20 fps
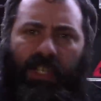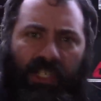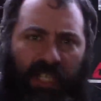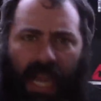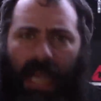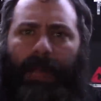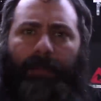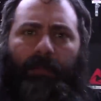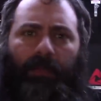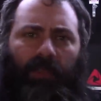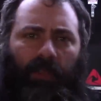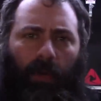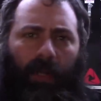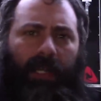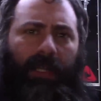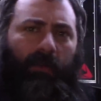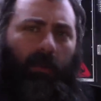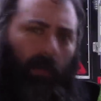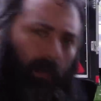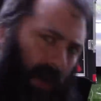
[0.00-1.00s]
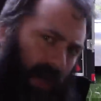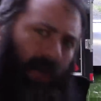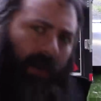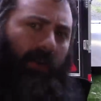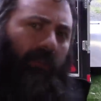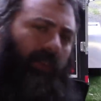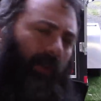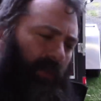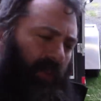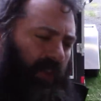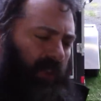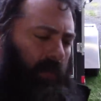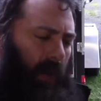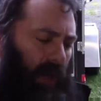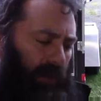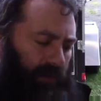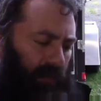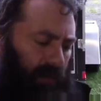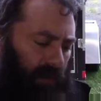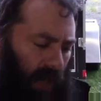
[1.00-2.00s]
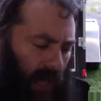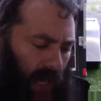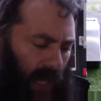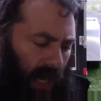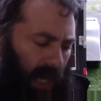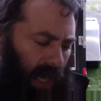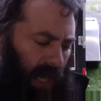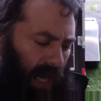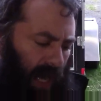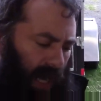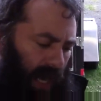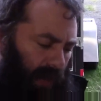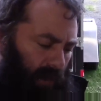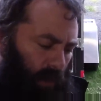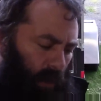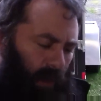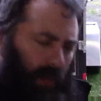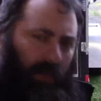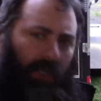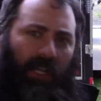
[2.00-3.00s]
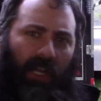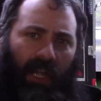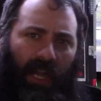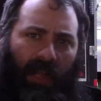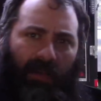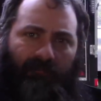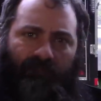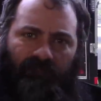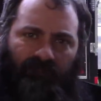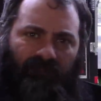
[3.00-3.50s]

tape so I can repair some of these boxes. And we're gonna...